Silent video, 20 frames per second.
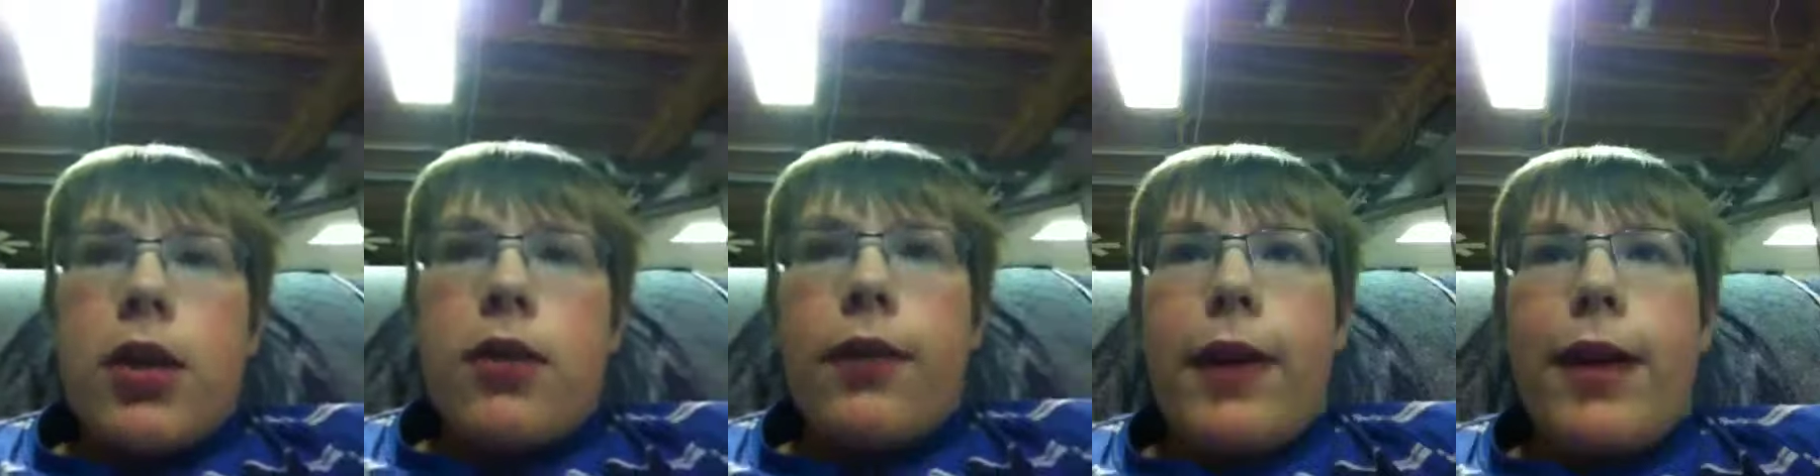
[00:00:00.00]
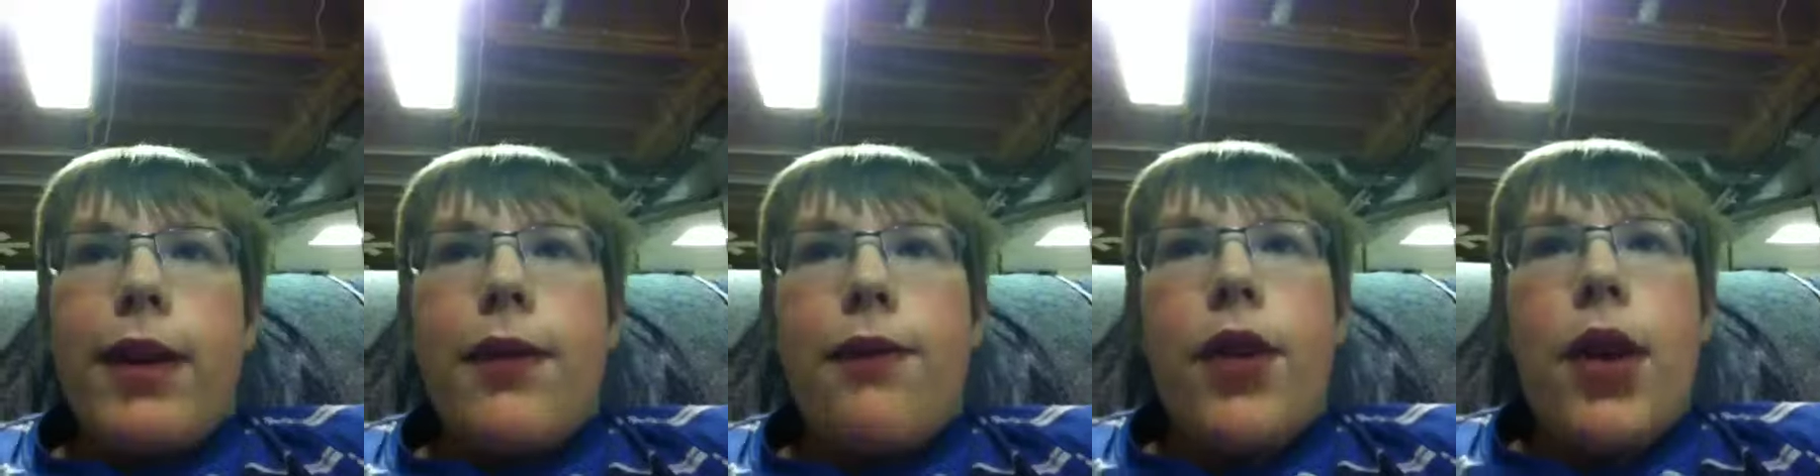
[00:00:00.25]

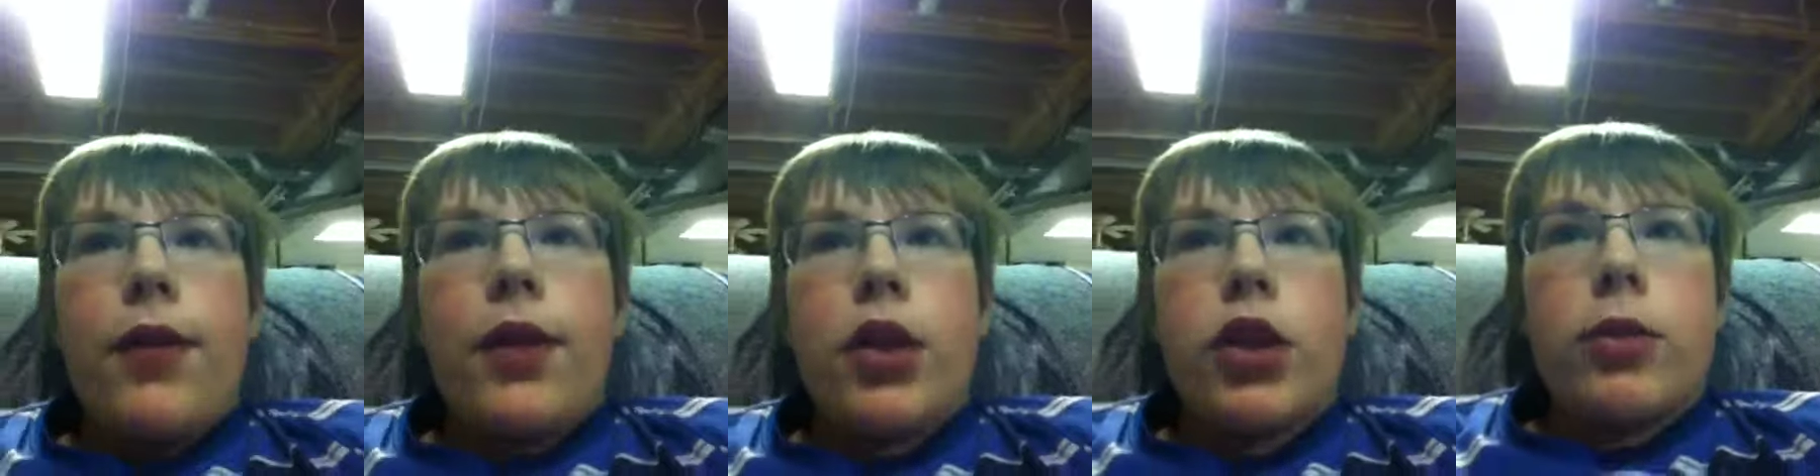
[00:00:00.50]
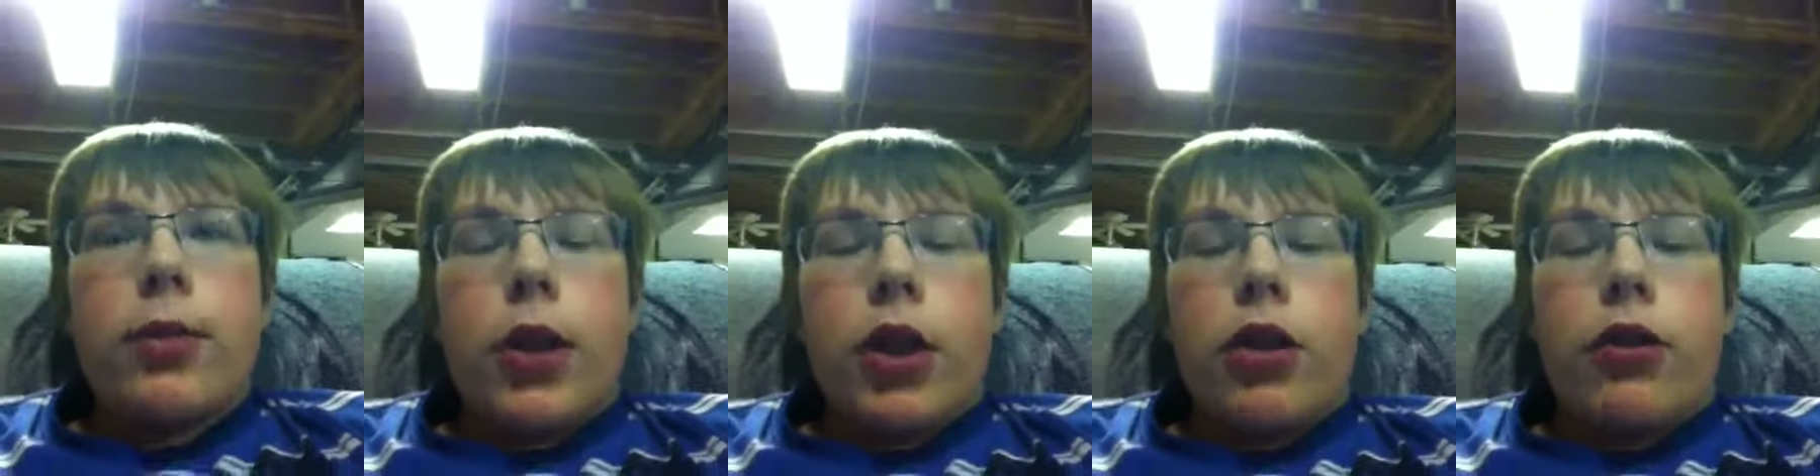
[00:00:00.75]
around the
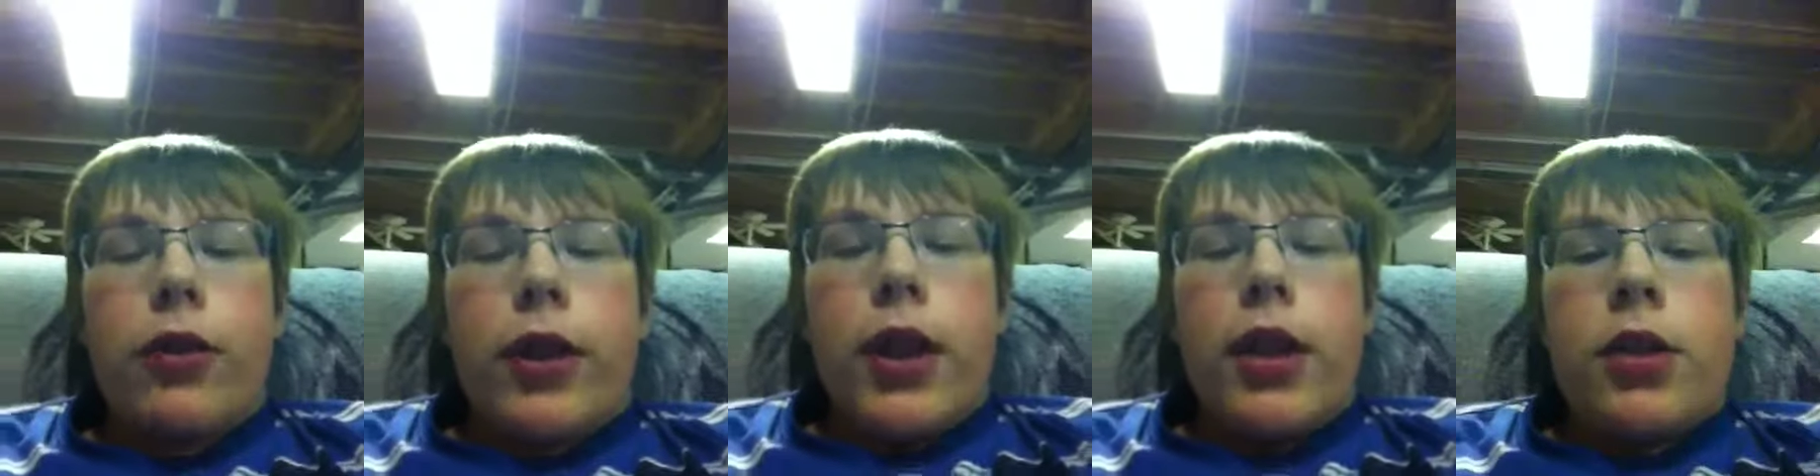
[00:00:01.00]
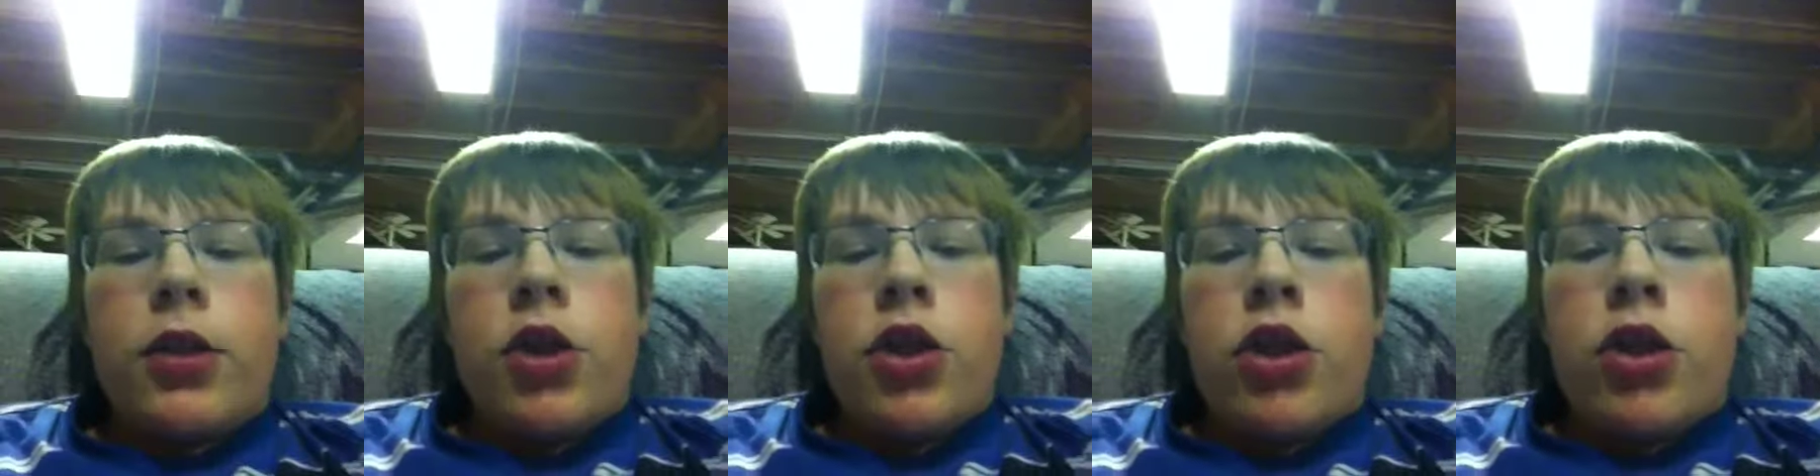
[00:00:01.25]
500 buck
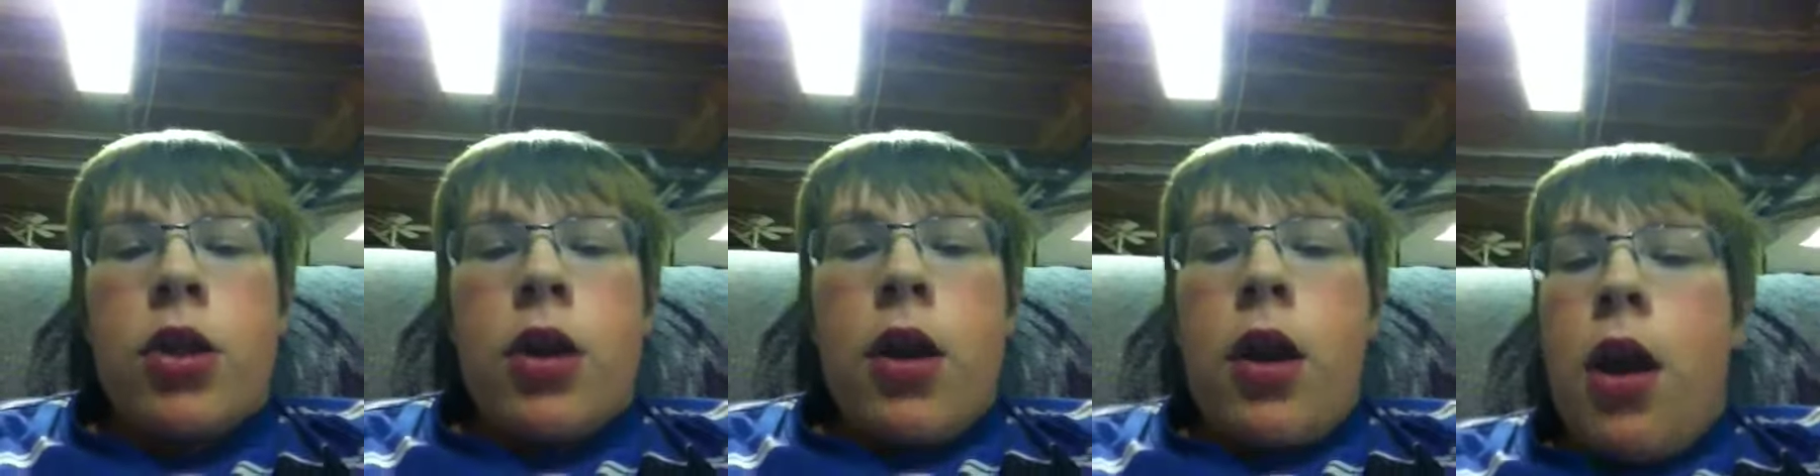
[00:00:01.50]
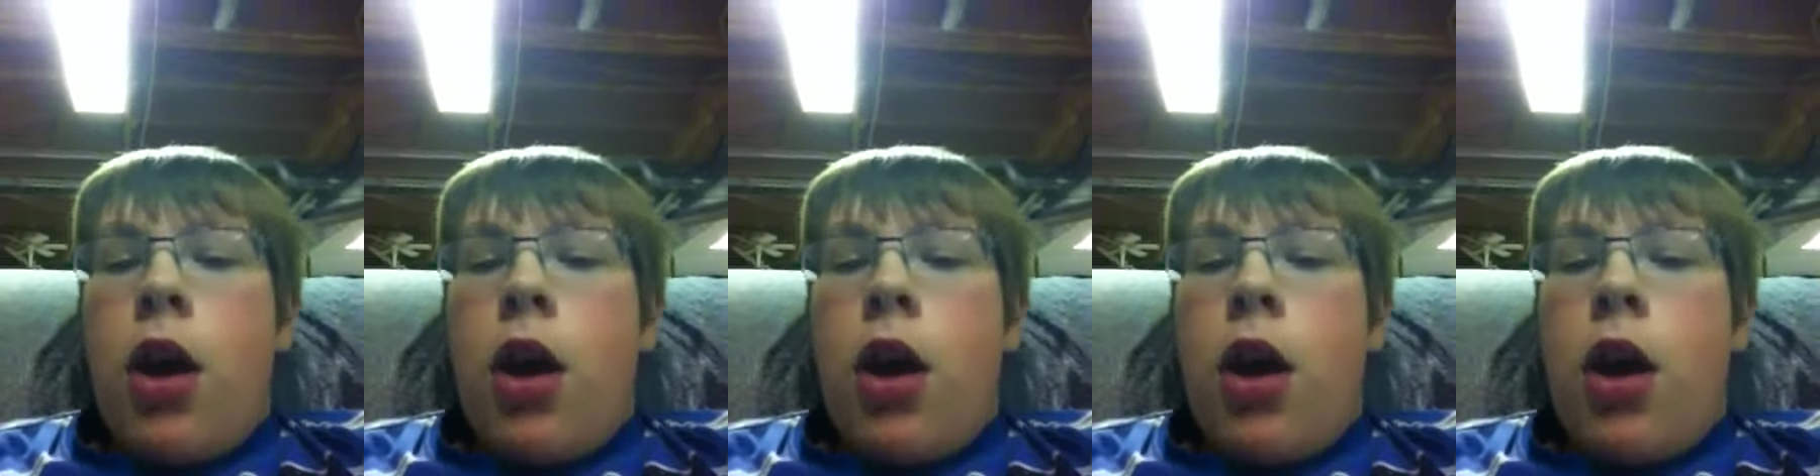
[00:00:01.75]
range,